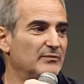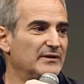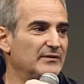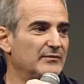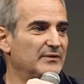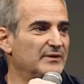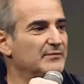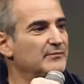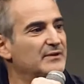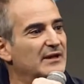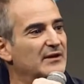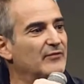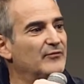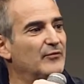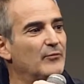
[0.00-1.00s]
with
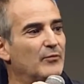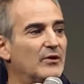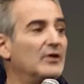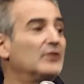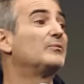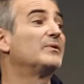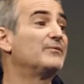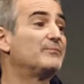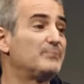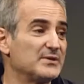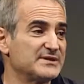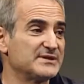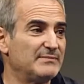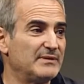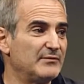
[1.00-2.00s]
another world,
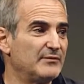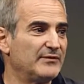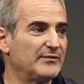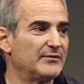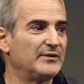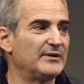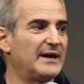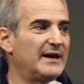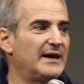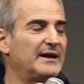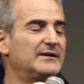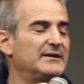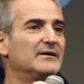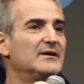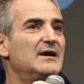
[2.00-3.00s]
possibly with the
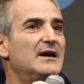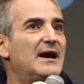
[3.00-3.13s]
dead.